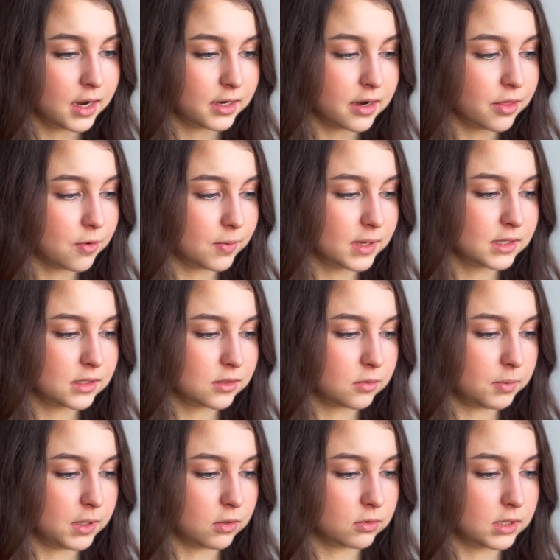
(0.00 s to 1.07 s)
And other ones,
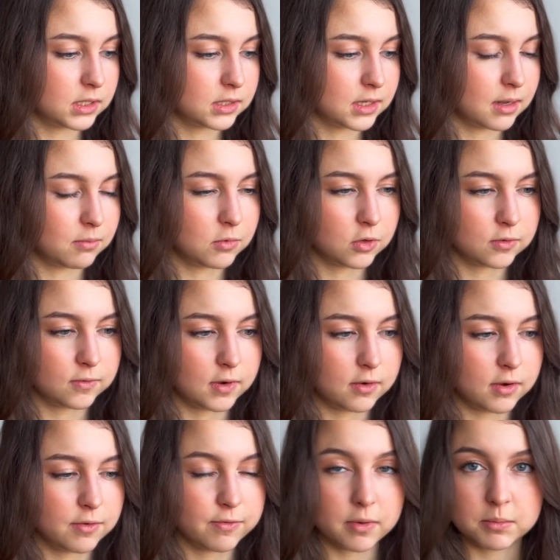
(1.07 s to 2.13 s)
to be honest, I'm not
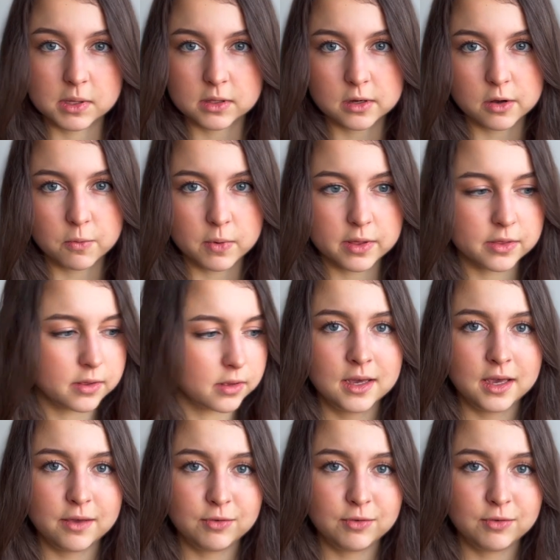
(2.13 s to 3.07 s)
very familiar with.